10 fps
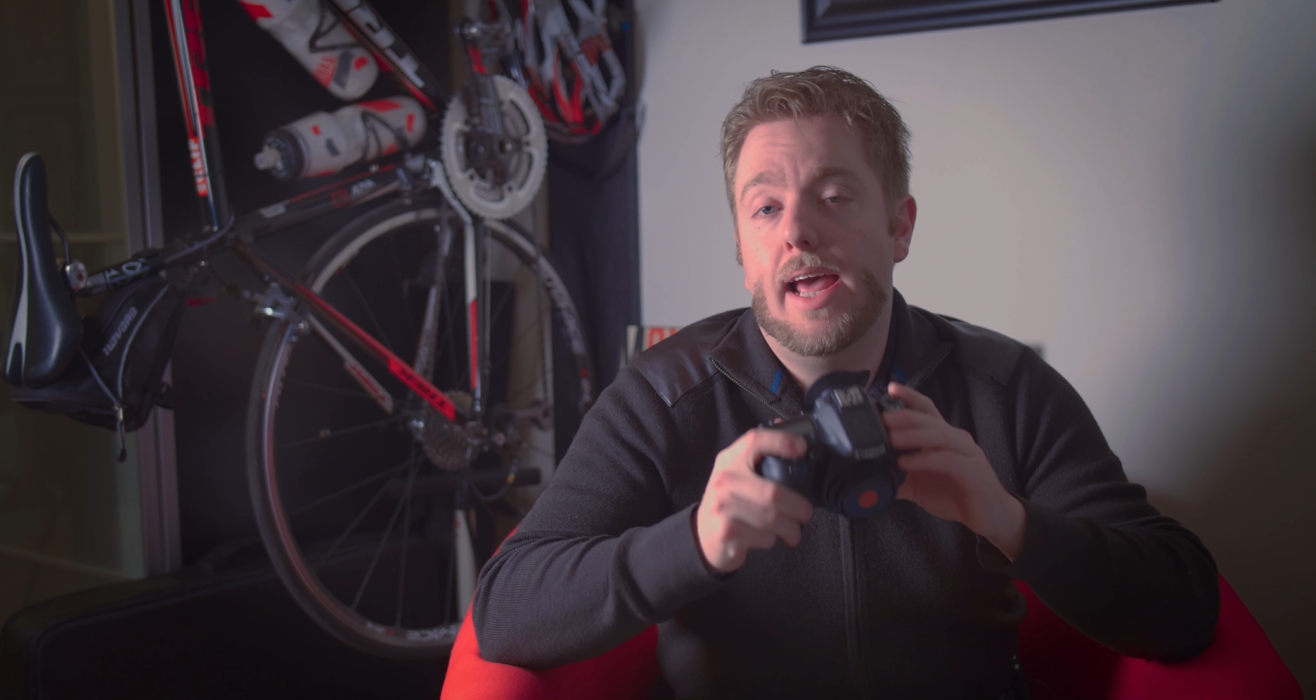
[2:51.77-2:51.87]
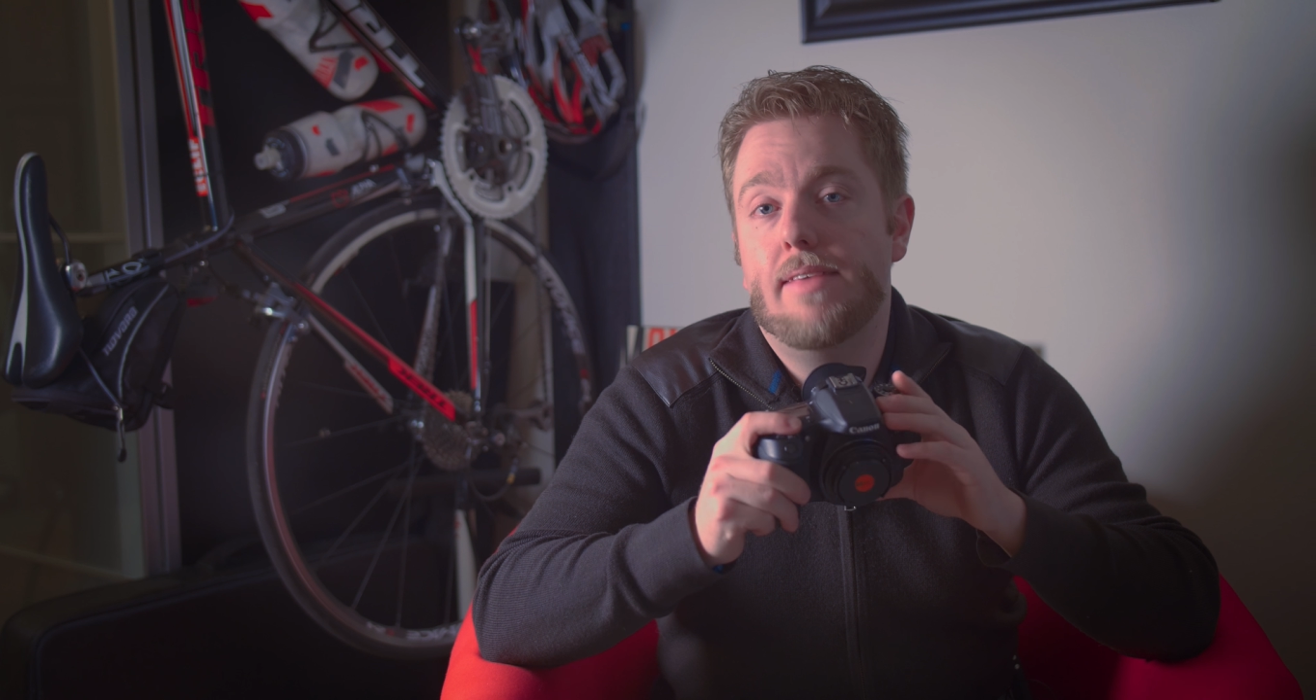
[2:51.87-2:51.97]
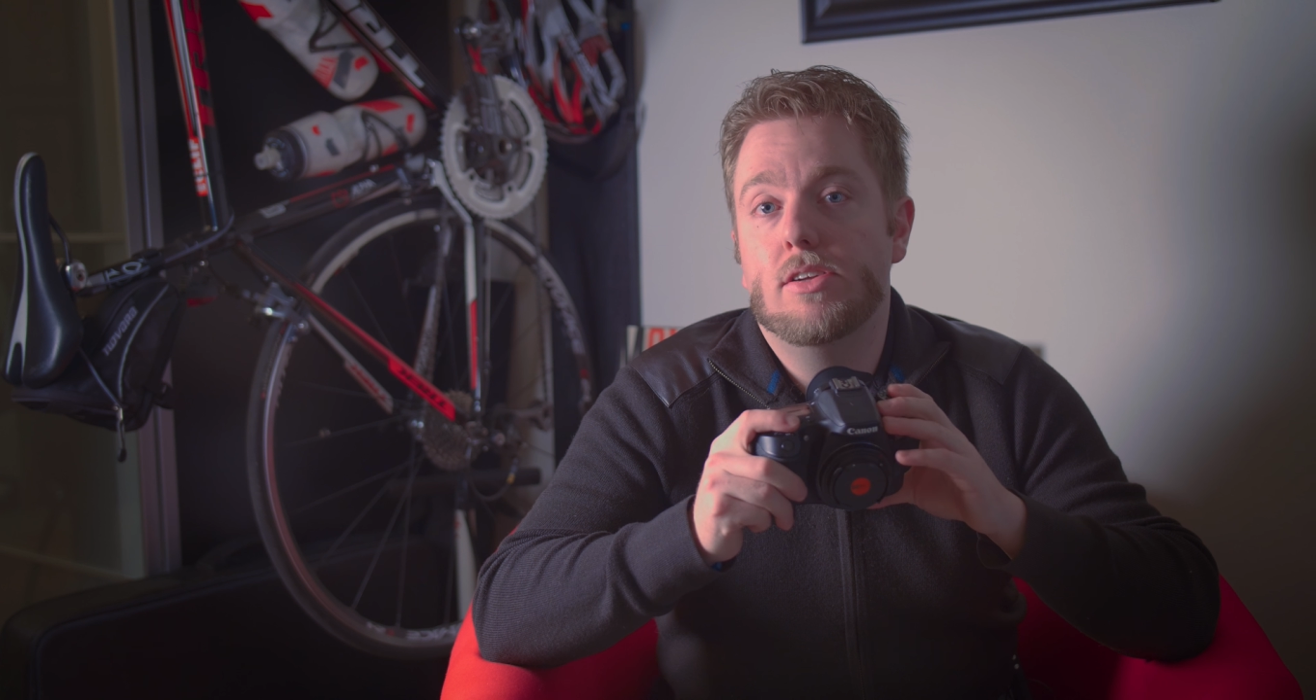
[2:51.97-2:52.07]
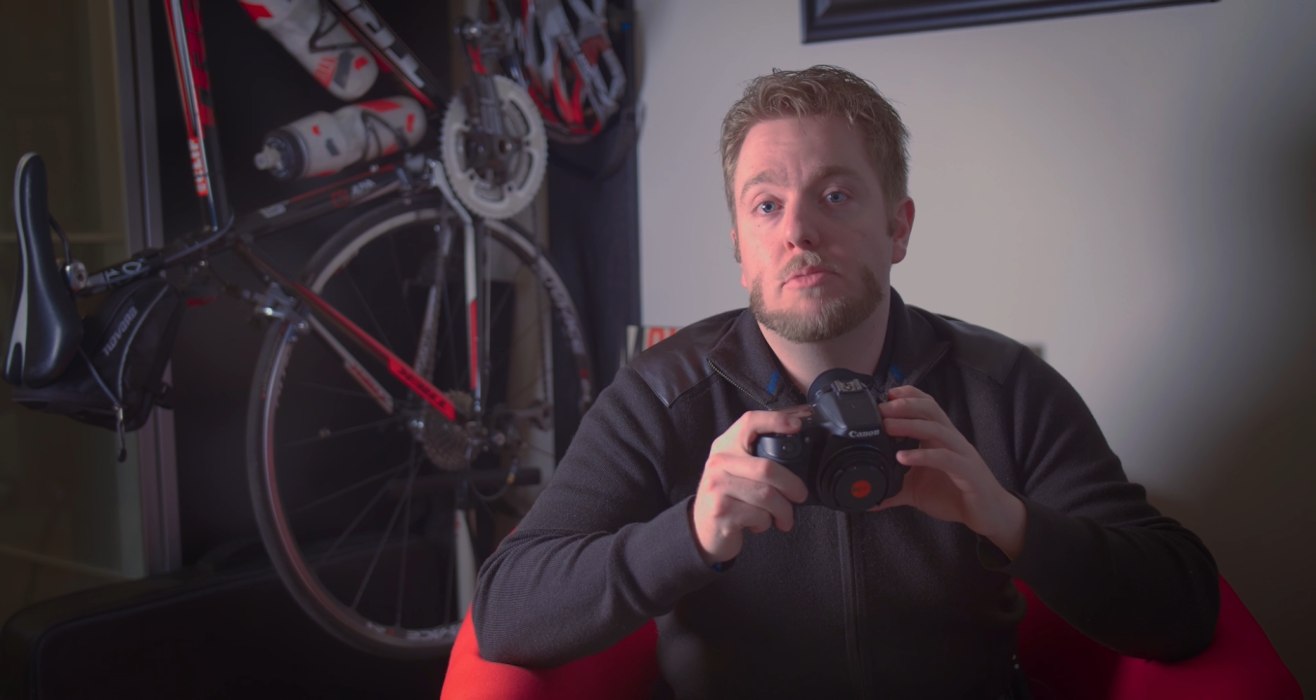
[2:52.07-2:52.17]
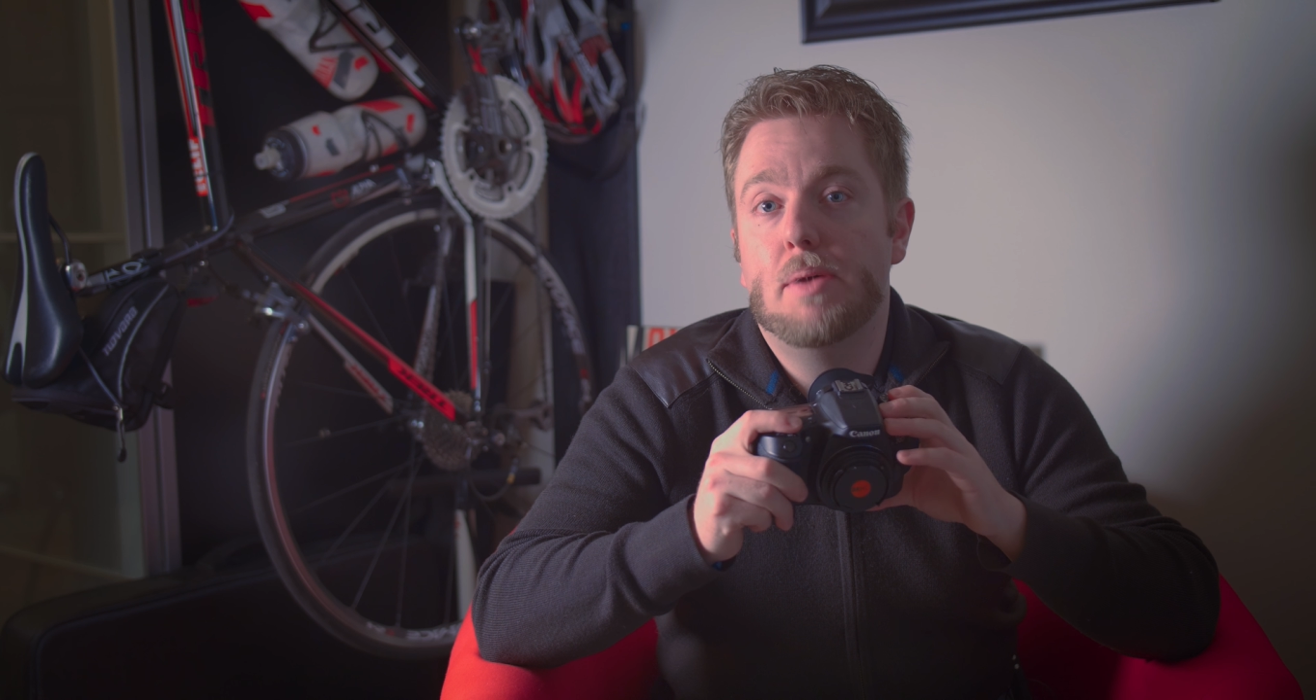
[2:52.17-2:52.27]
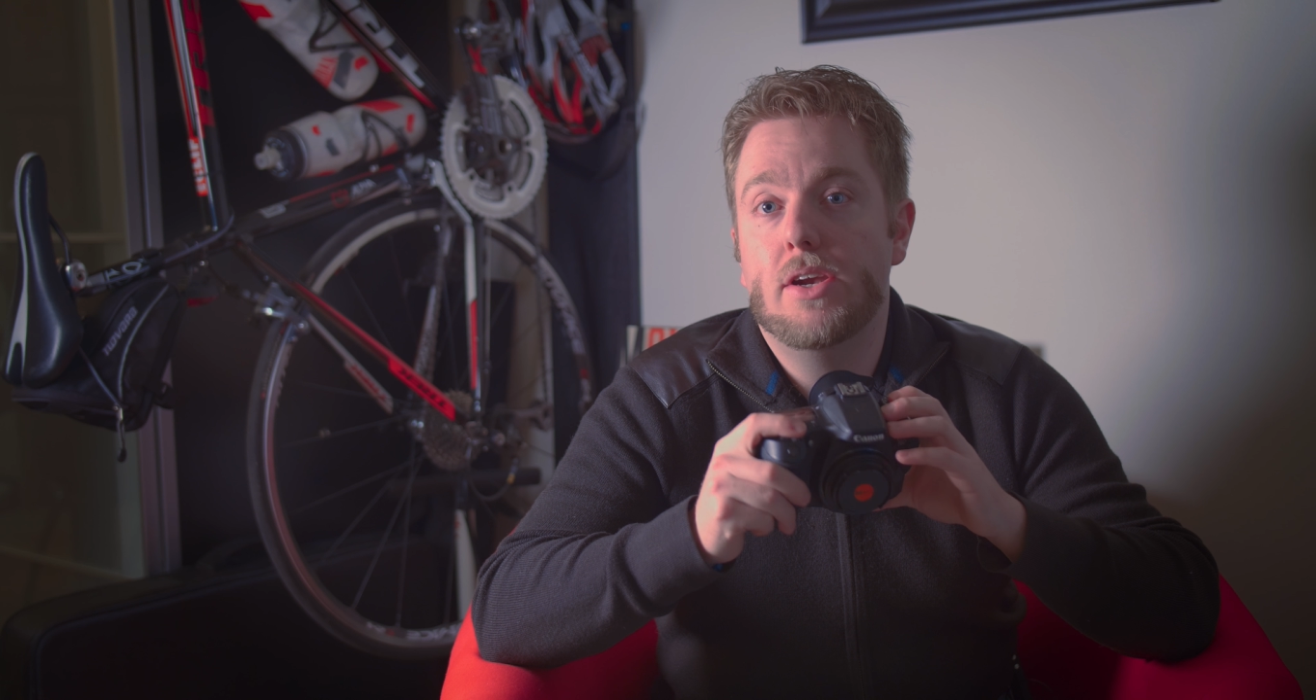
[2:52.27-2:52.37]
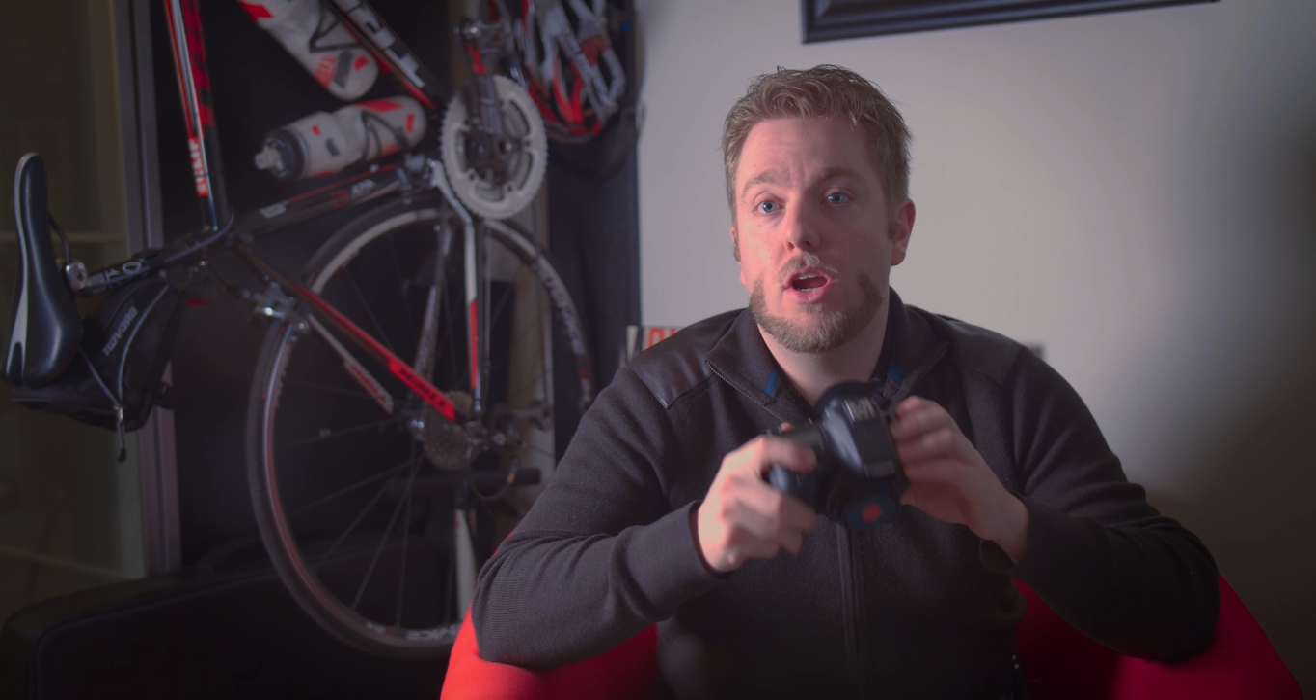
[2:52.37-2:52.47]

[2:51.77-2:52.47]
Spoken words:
and there's been